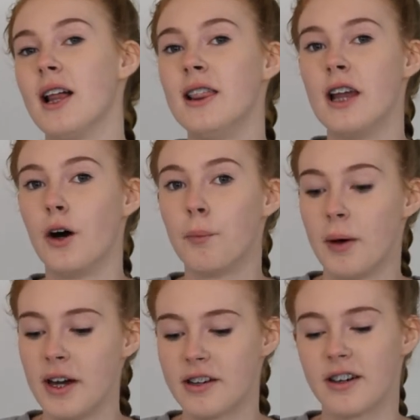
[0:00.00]
little
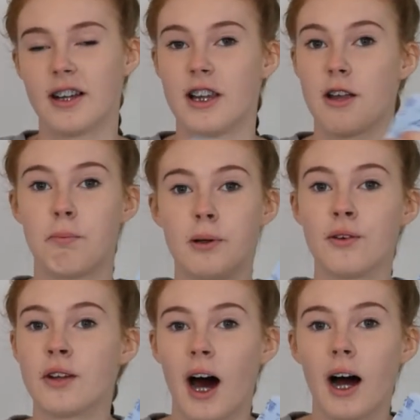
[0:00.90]
bit less blue
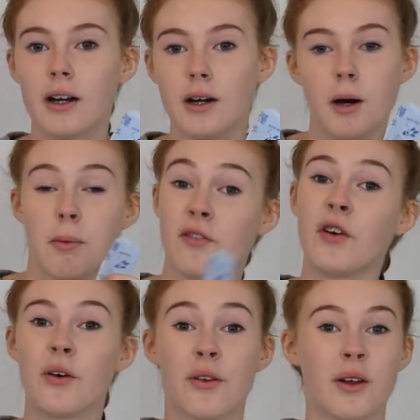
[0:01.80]
tap, but I
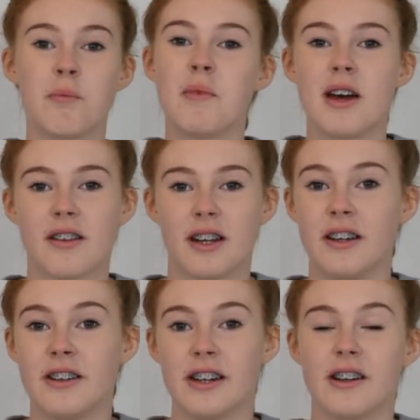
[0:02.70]
thought it was an amazing
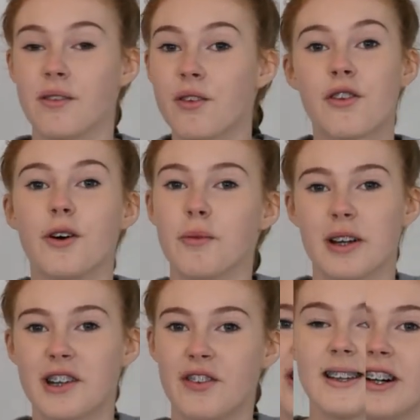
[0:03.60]
idea and it was so
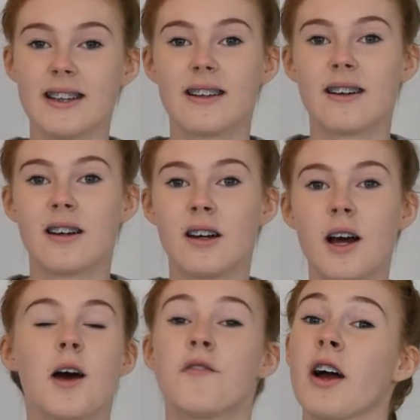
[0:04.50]
much fun.
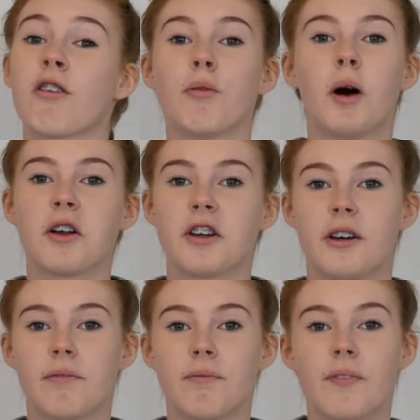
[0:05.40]
Thanks for
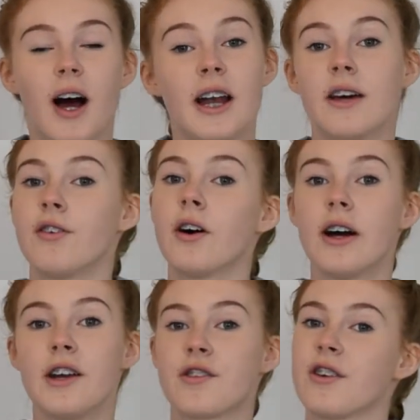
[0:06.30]
watching, and if you're
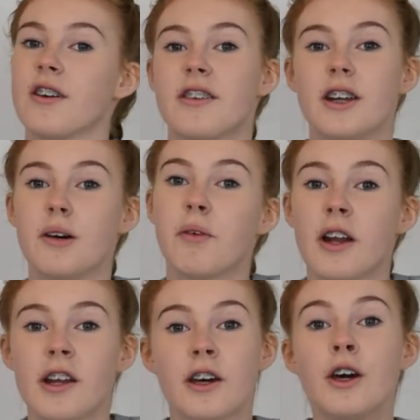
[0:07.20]
interested in one
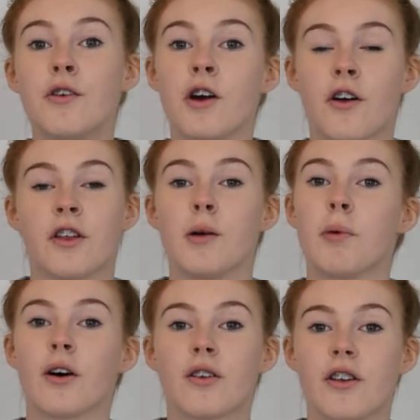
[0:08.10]
of the Curiosity
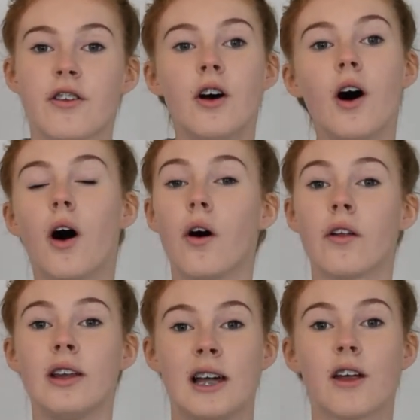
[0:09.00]
boxes, all
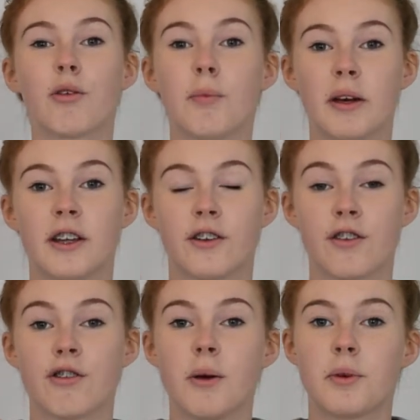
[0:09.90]
the links will be in the
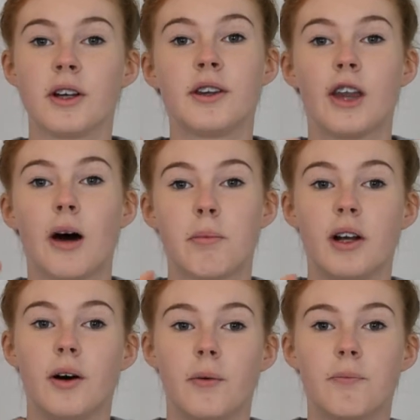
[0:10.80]
description down
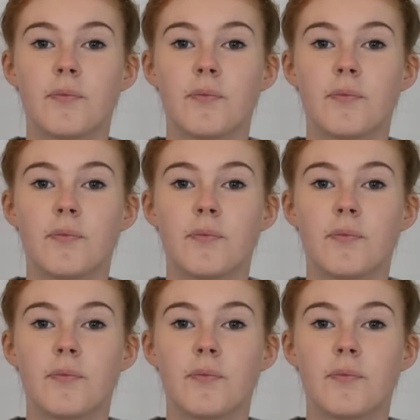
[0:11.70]
below.